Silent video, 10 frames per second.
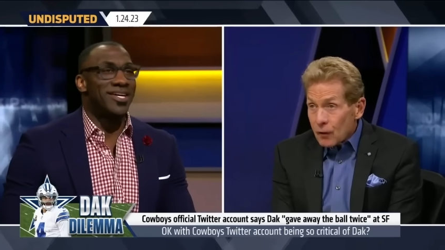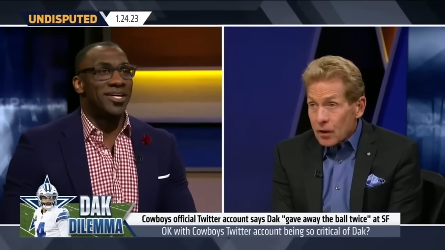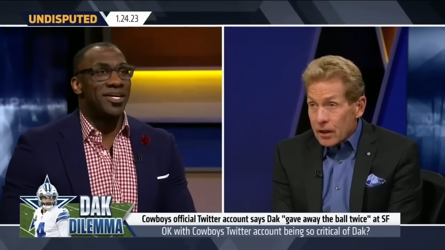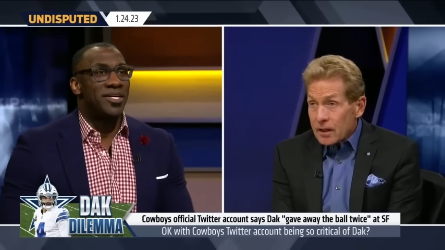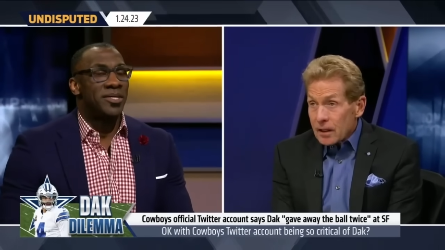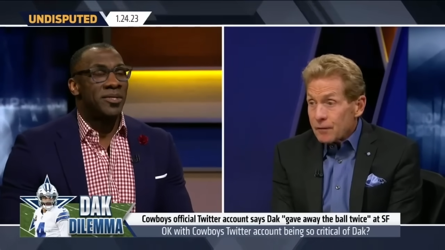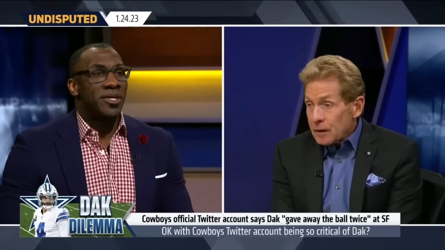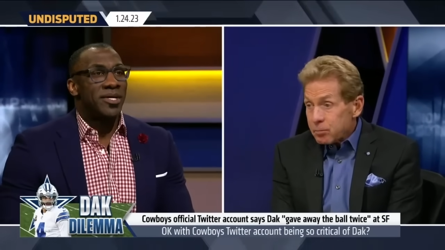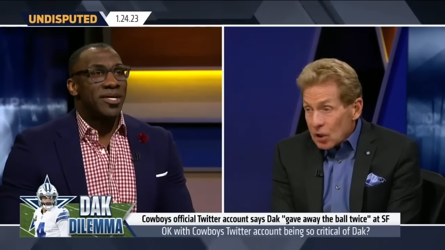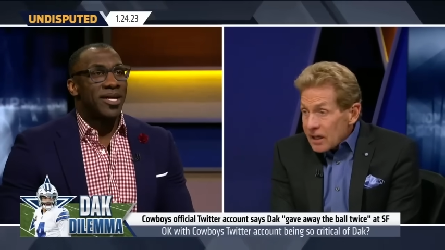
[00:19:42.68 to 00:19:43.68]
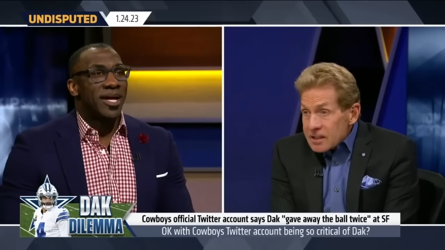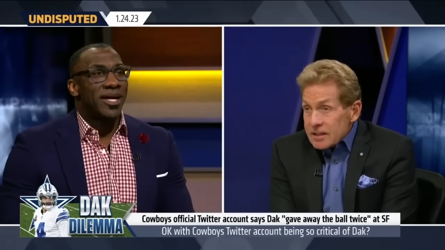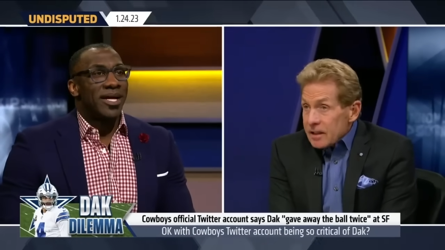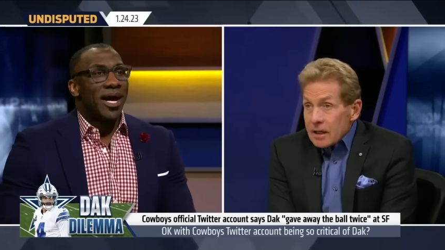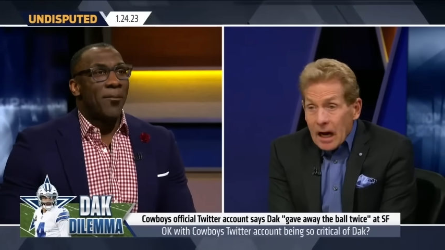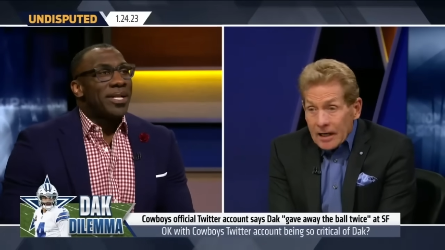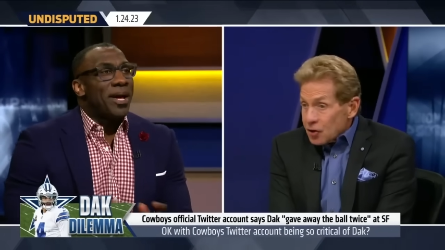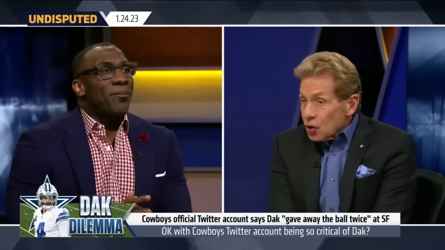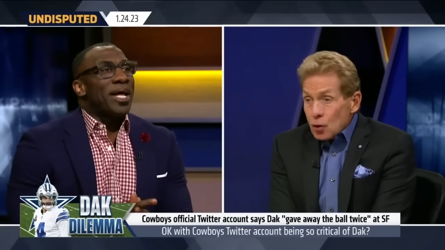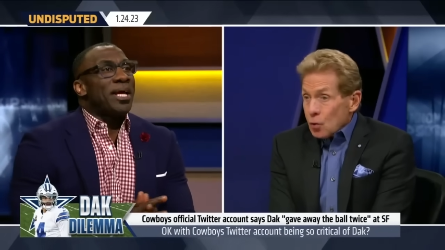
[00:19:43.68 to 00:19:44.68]
Speaker 1: on it, if he blessed it. I
Speaker 2: do.
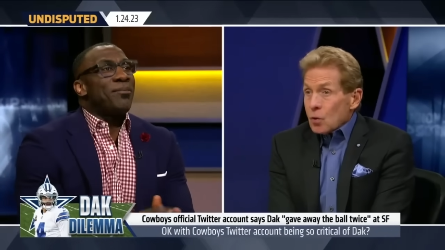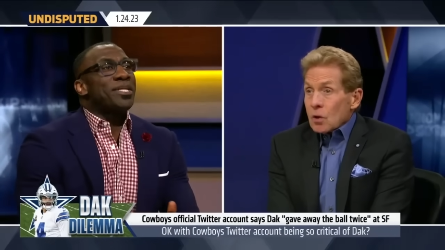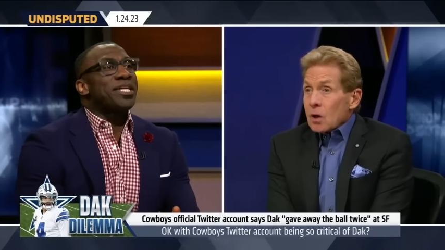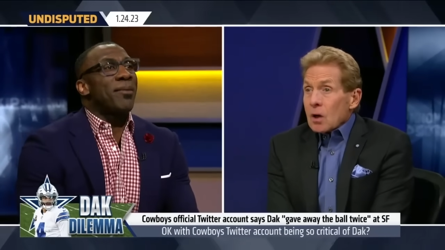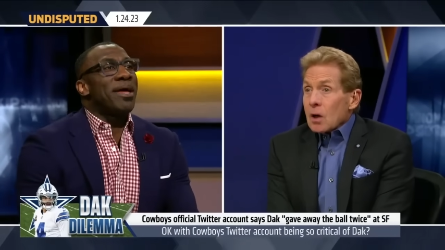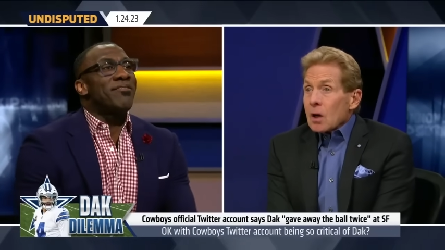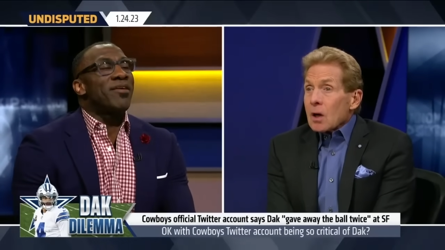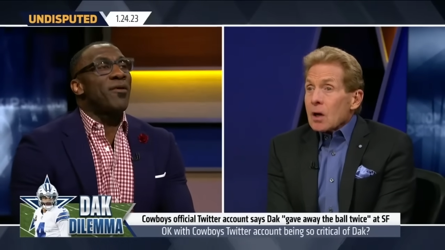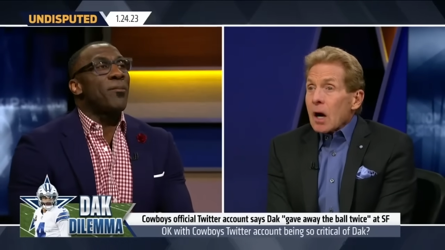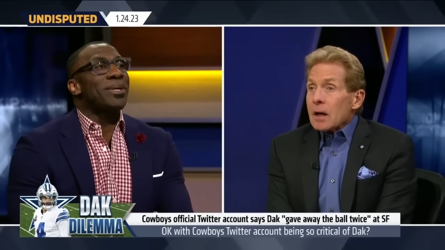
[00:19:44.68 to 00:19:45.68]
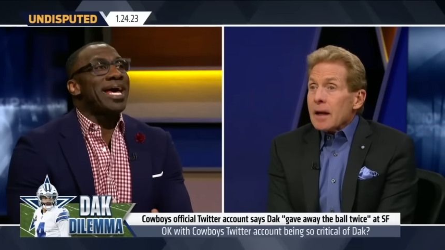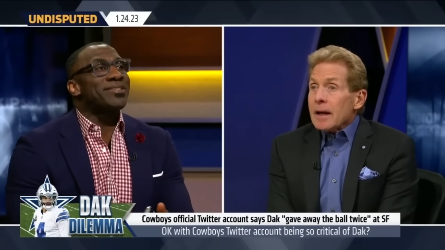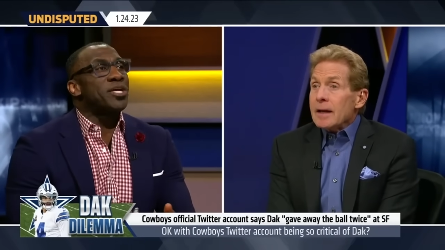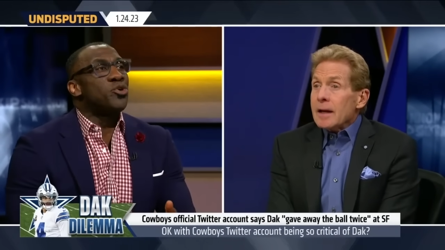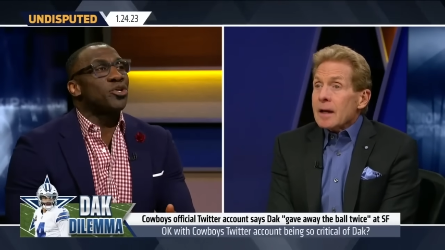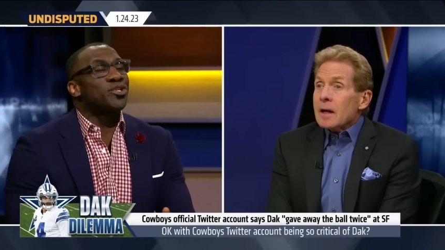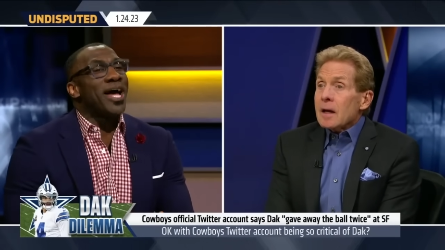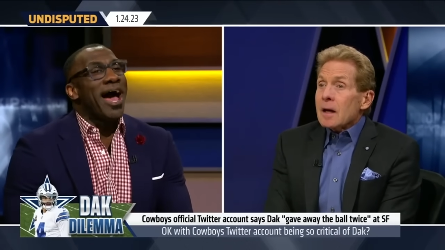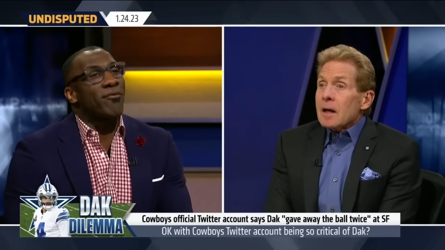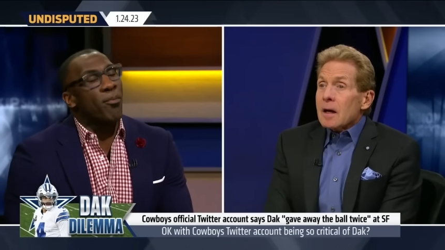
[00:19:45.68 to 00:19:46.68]
But, it was, even if
Speaker 1: he blessed it, it you could still have
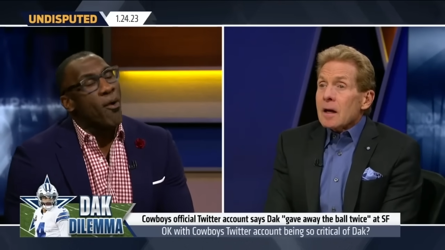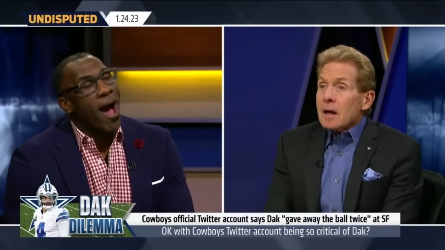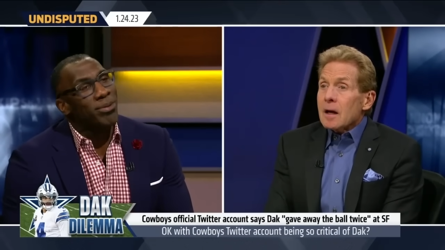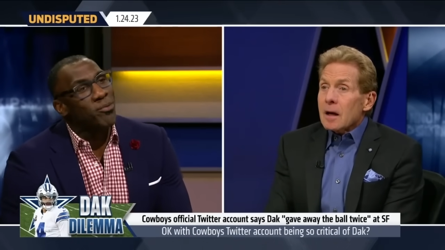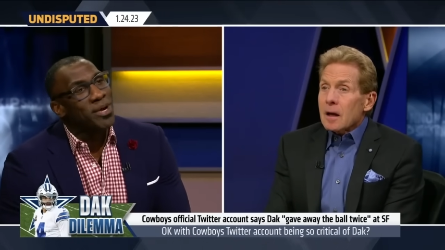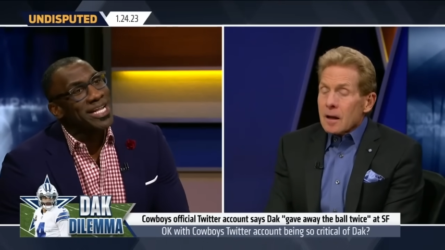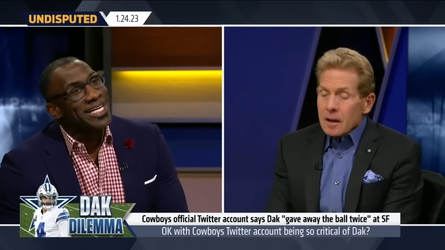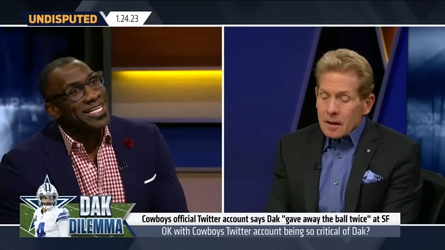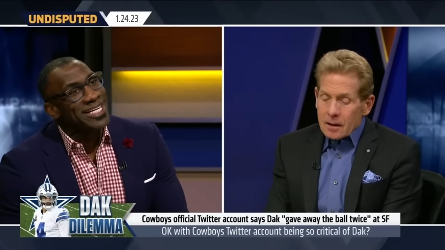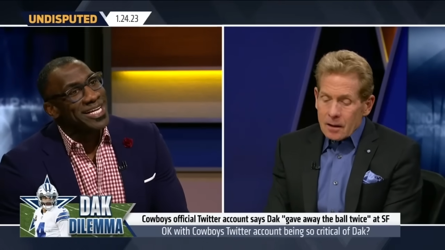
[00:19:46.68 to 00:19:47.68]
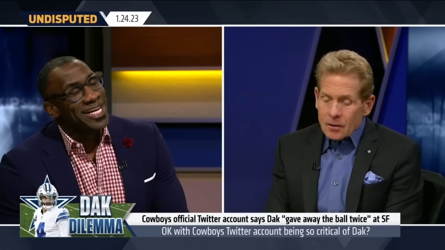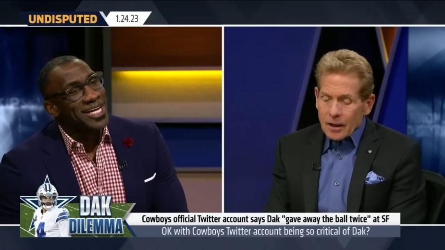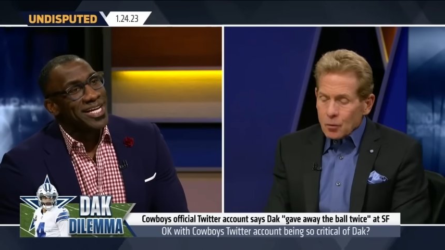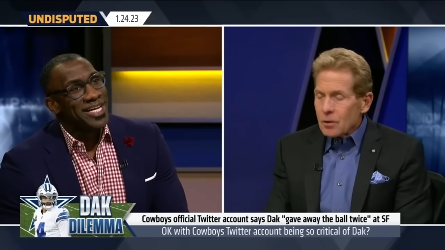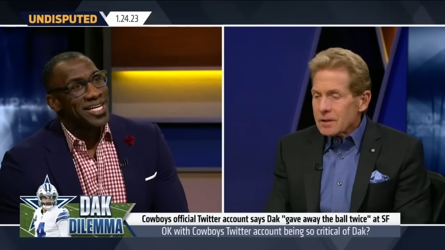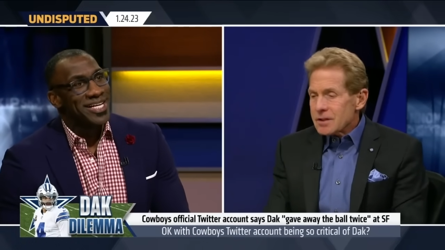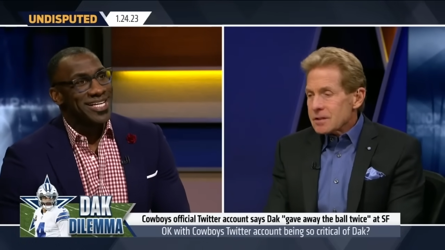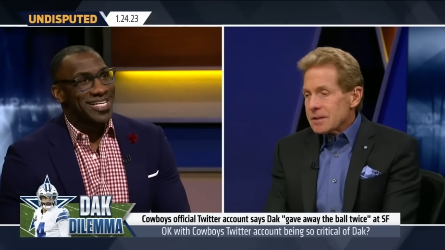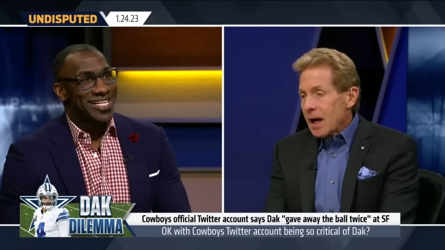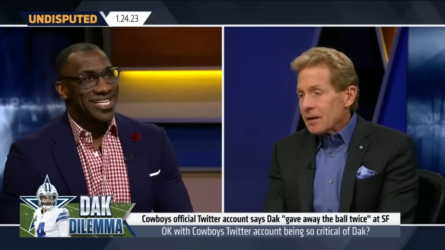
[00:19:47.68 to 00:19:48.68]
a problem with it. Okay, well, it's just
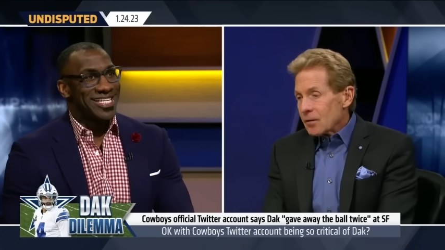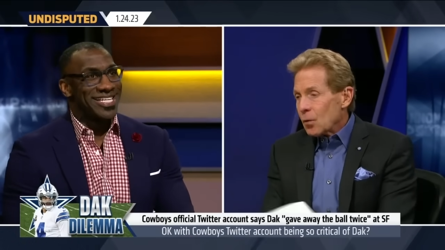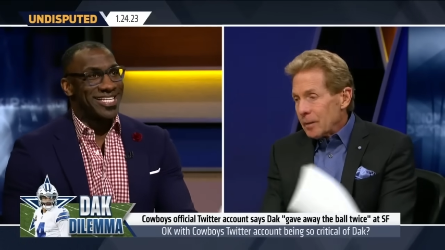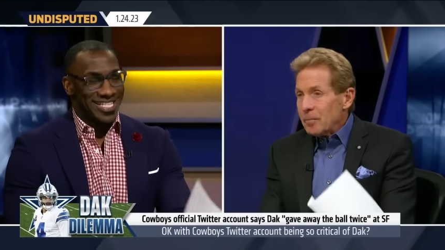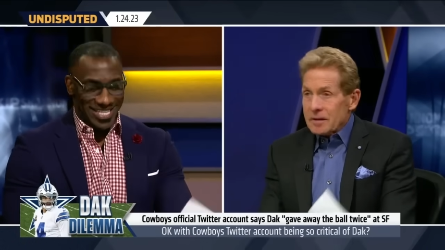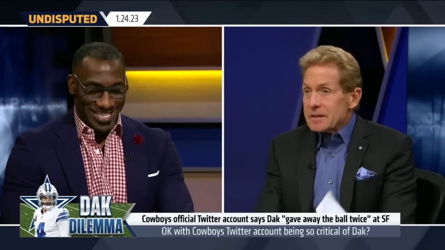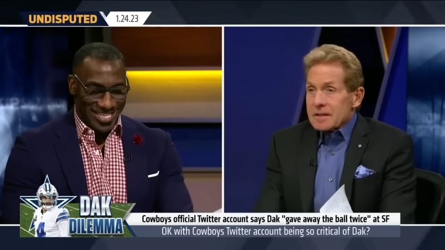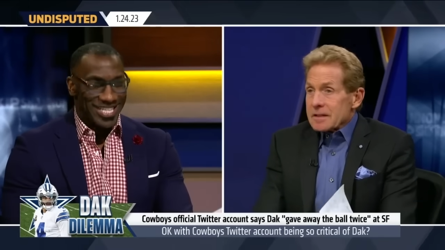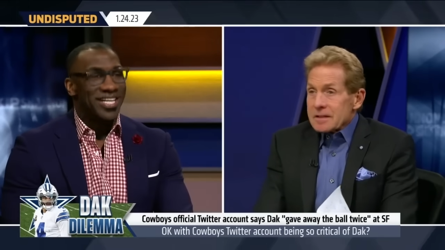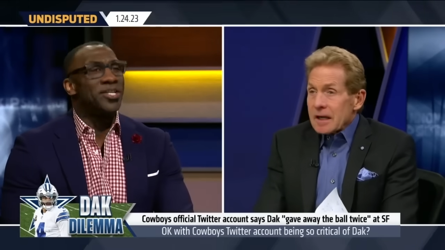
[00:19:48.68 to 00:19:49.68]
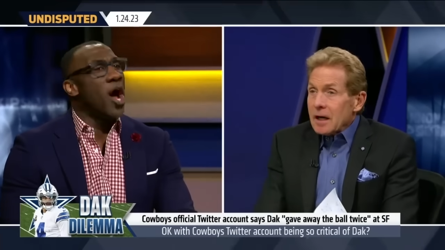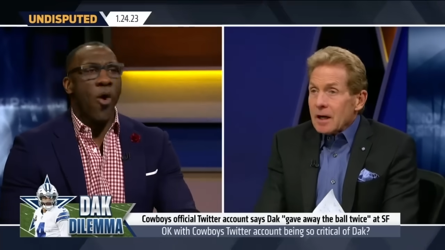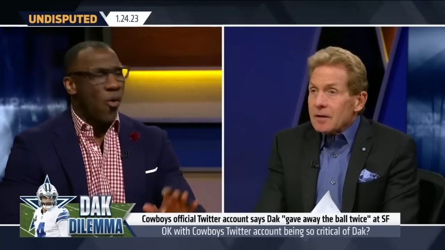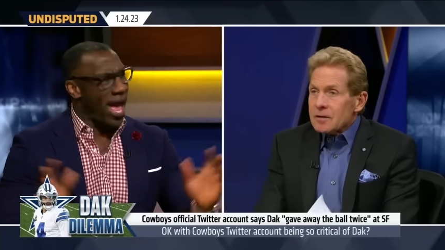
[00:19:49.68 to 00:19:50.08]
not the way business is done. No,